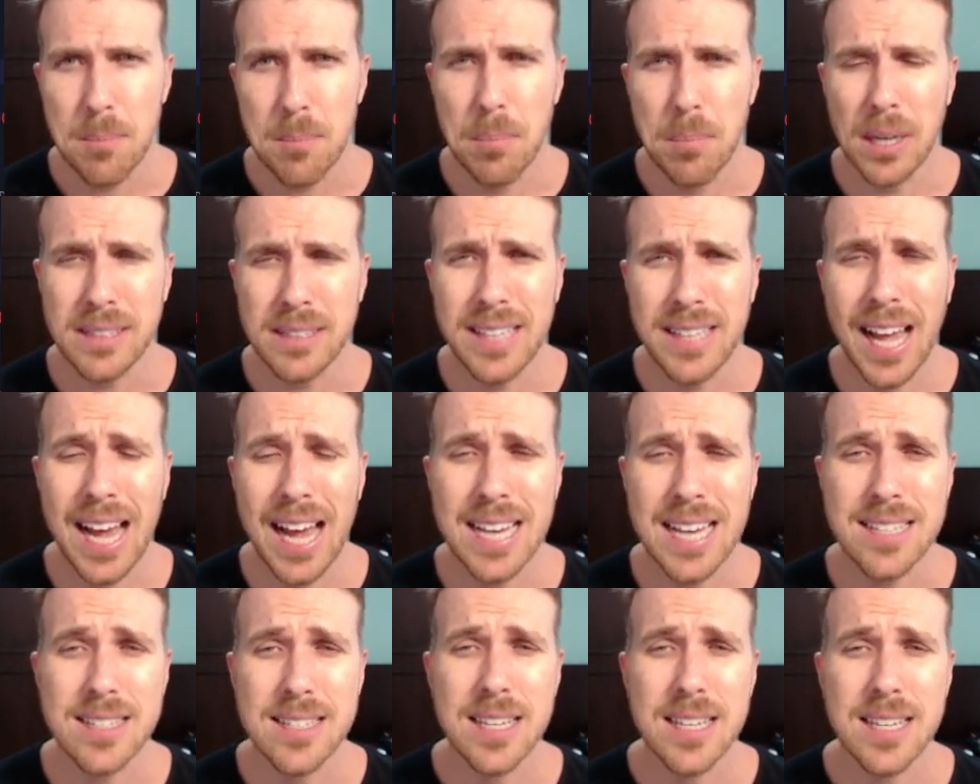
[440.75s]
But
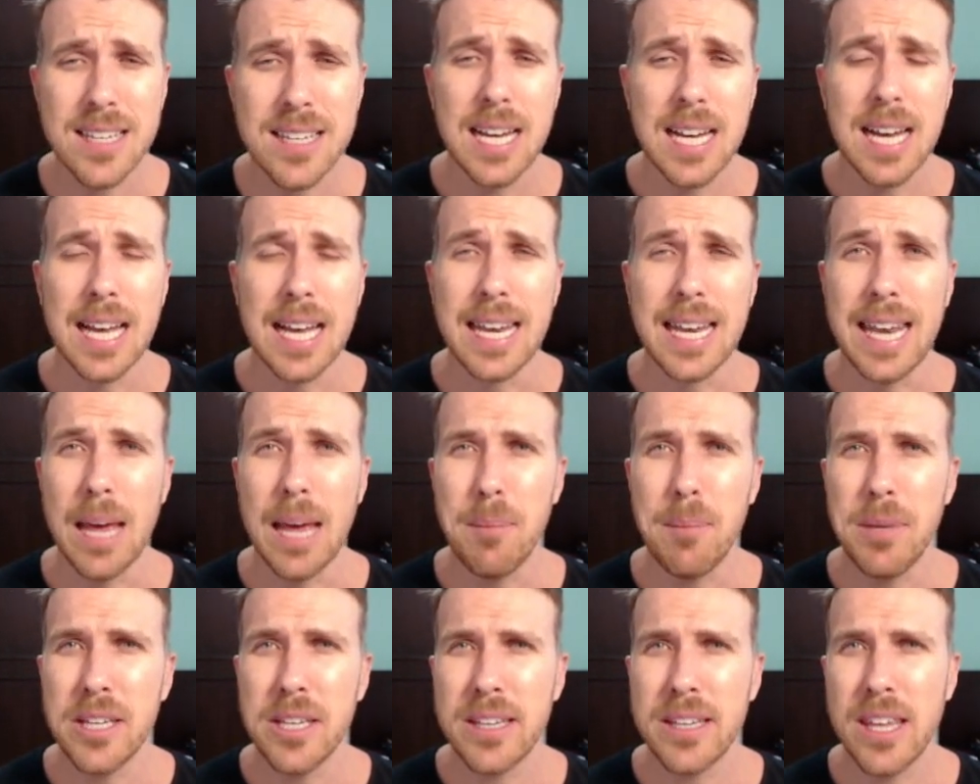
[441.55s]
guys,
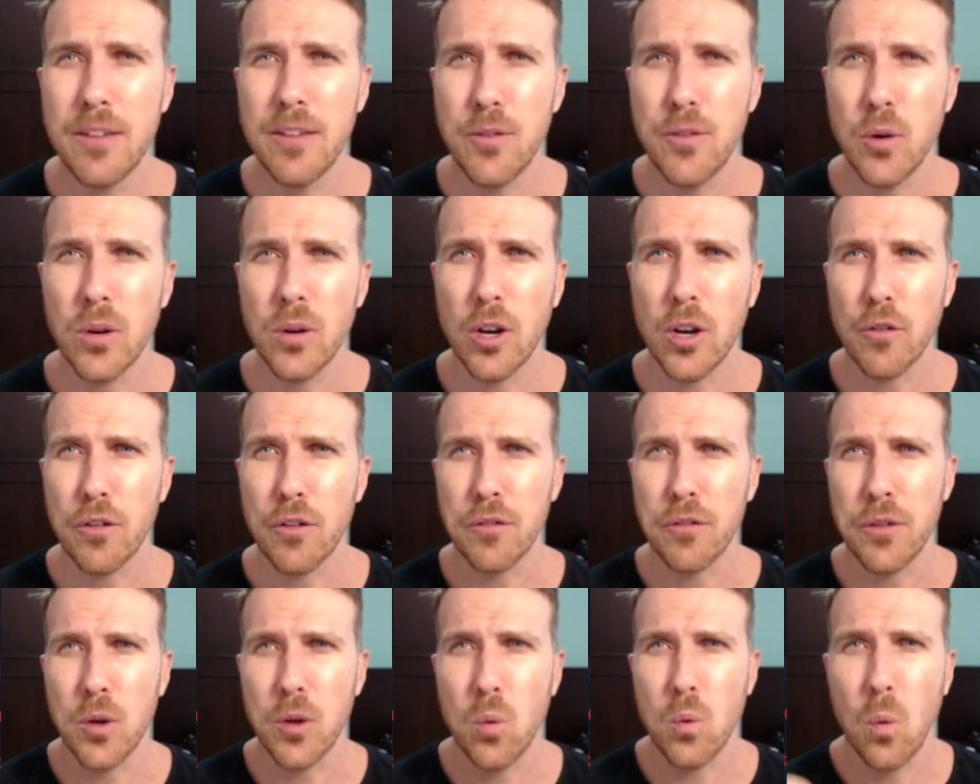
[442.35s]
let me give you an
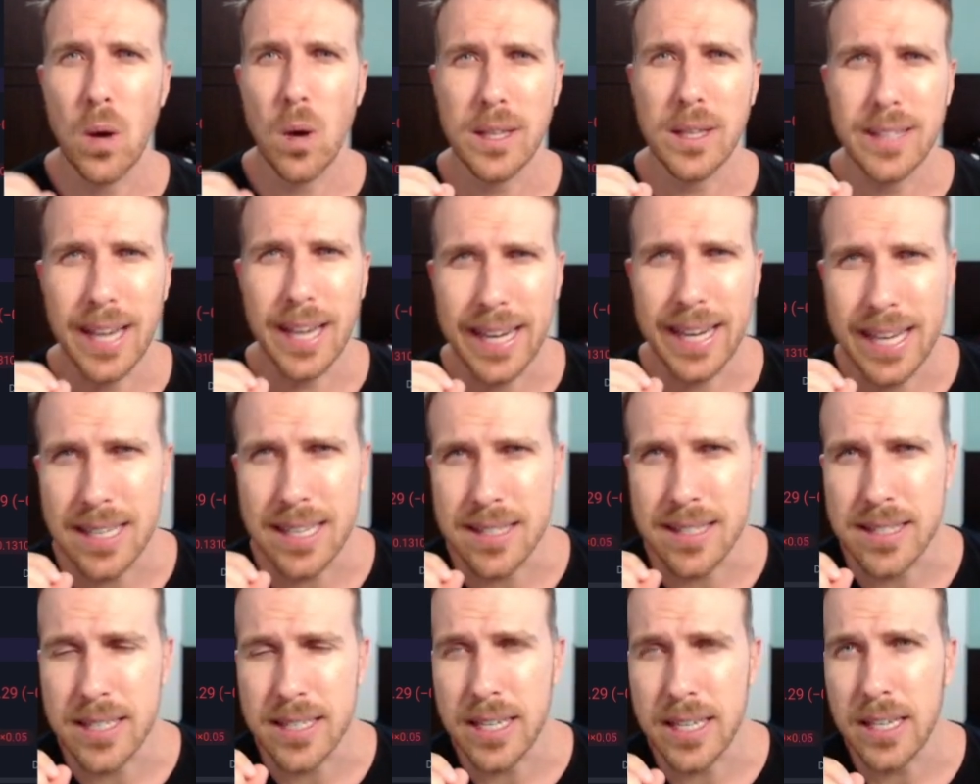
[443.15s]
overview what I
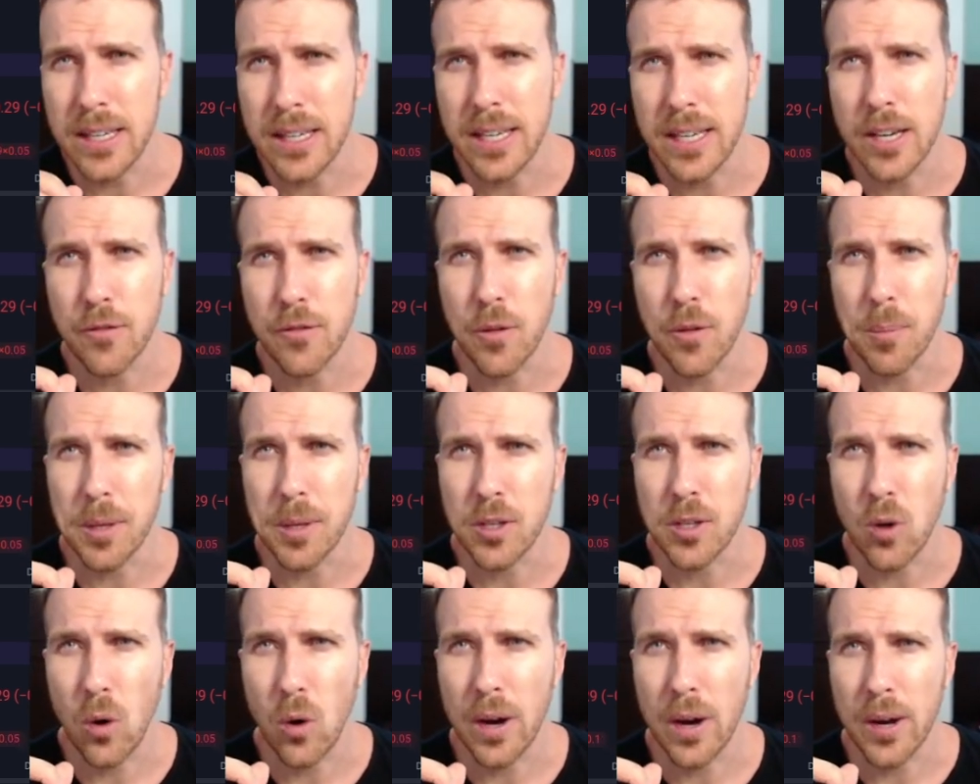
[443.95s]
can see here for
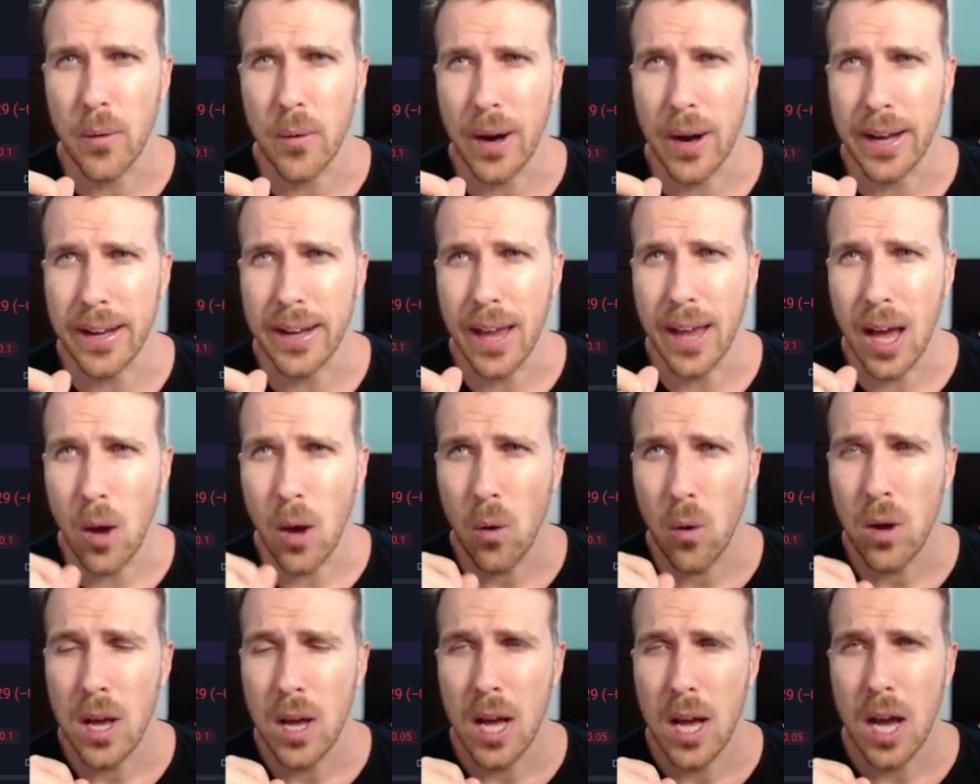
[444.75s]
Bitcoin right
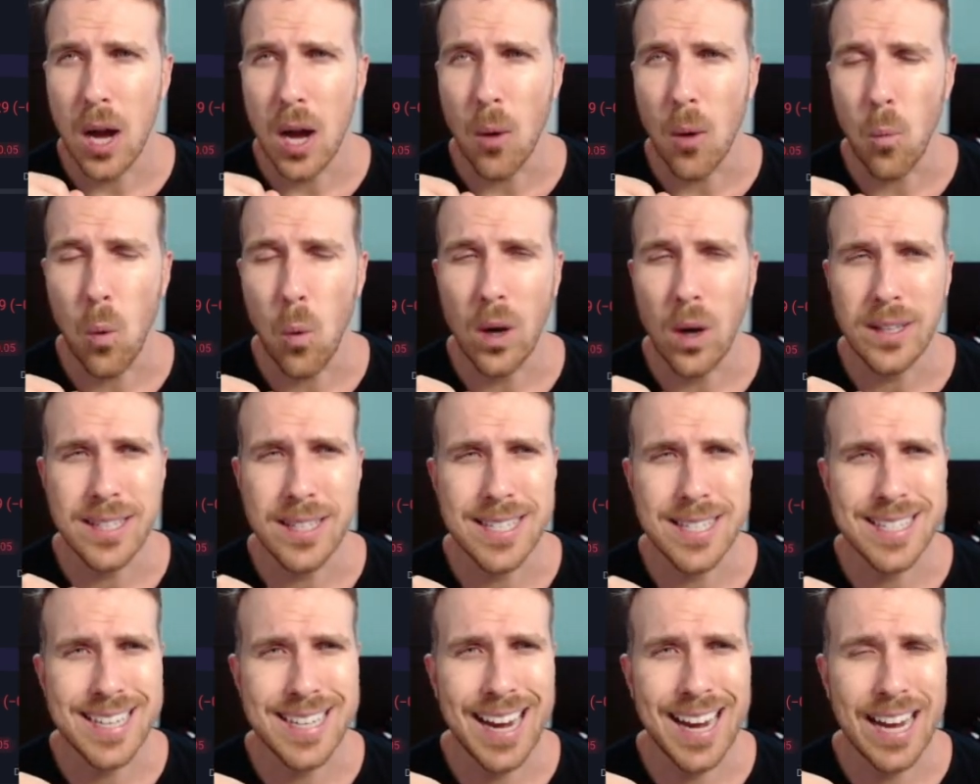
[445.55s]
now,
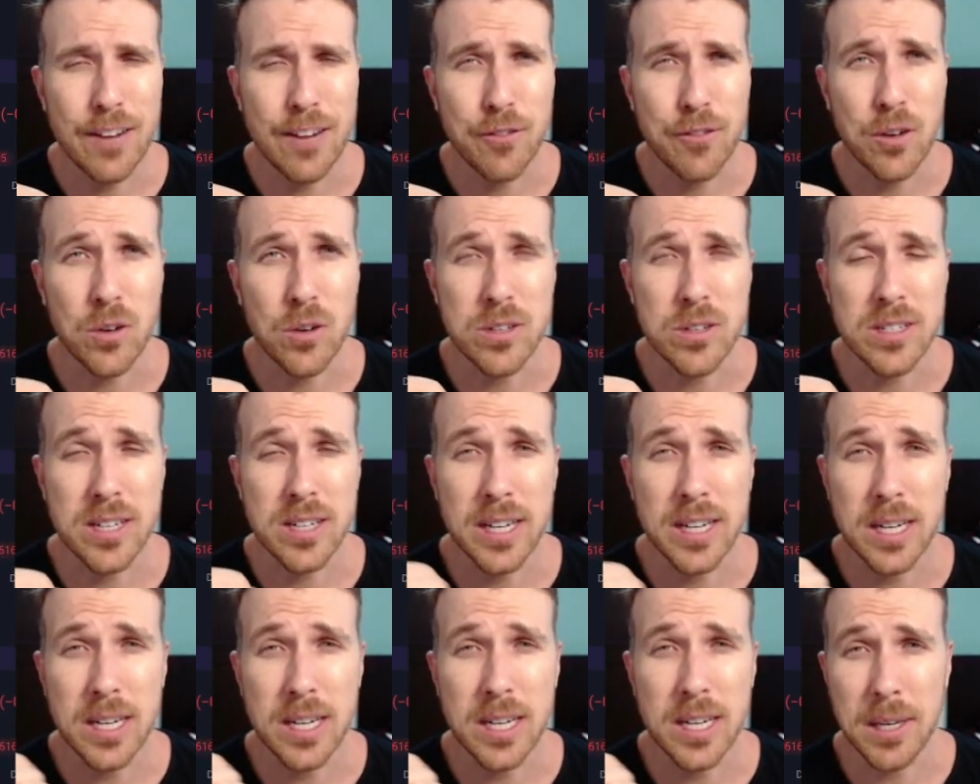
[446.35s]
what is kind of
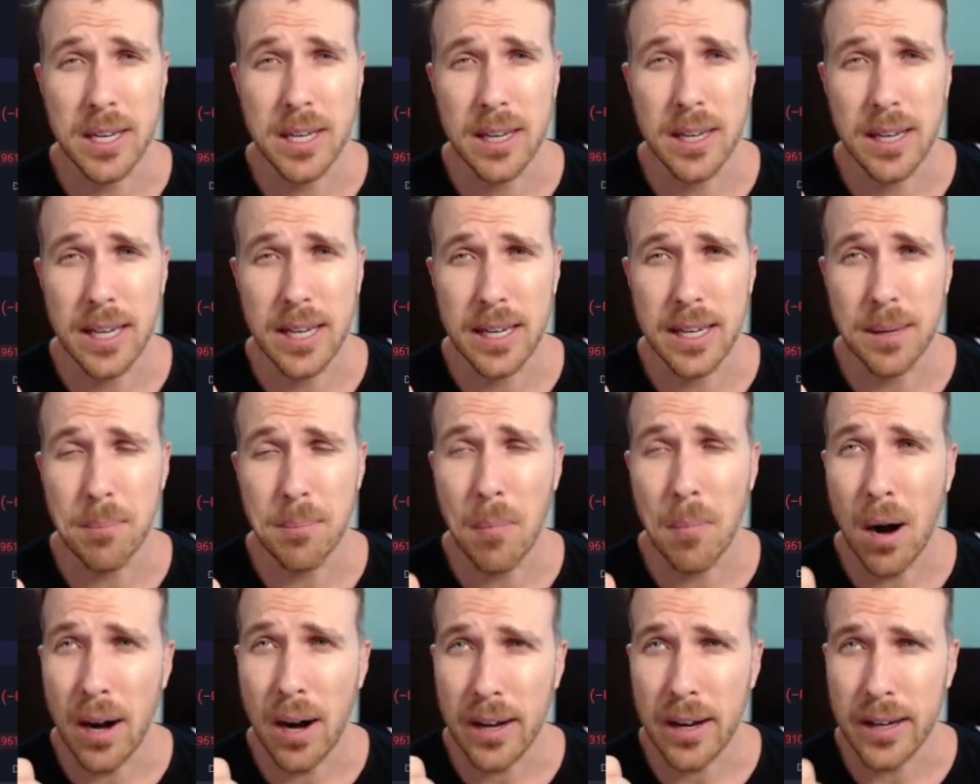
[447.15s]
concerning me in the
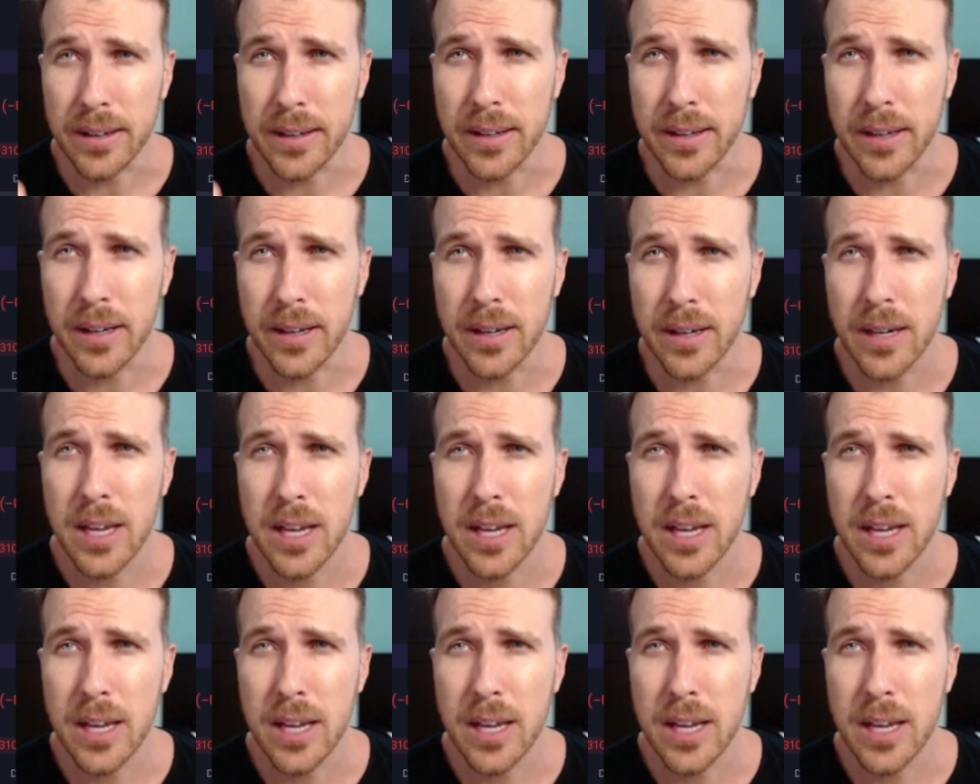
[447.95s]
market here.